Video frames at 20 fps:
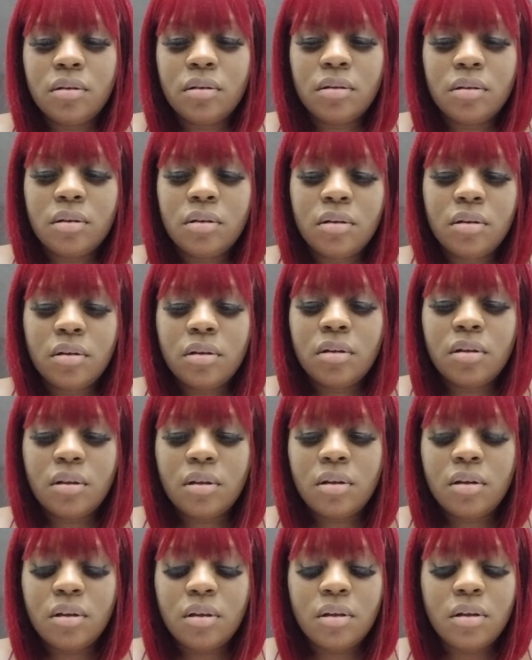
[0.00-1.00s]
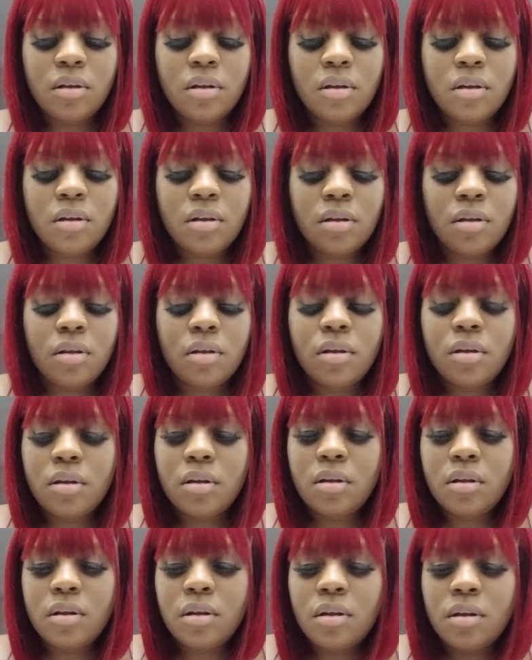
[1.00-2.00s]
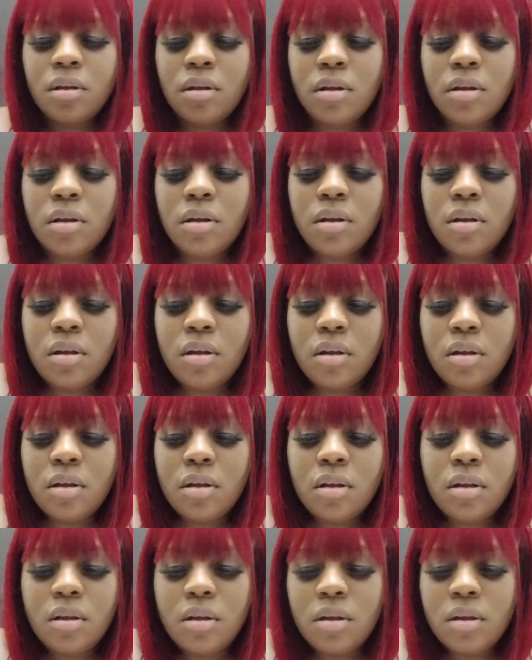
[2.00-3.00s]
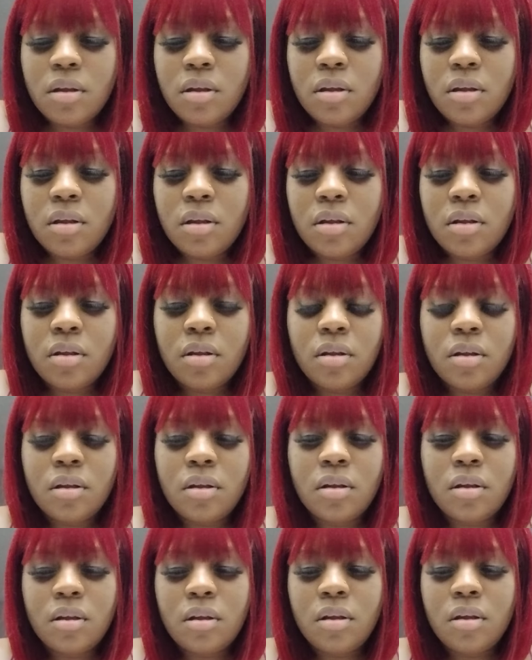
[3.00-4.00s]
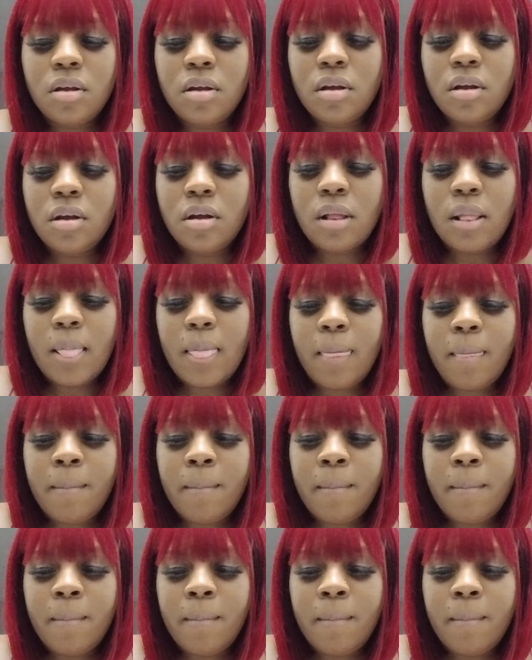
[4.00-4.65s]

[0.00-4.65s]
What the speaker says: Nobody speaks.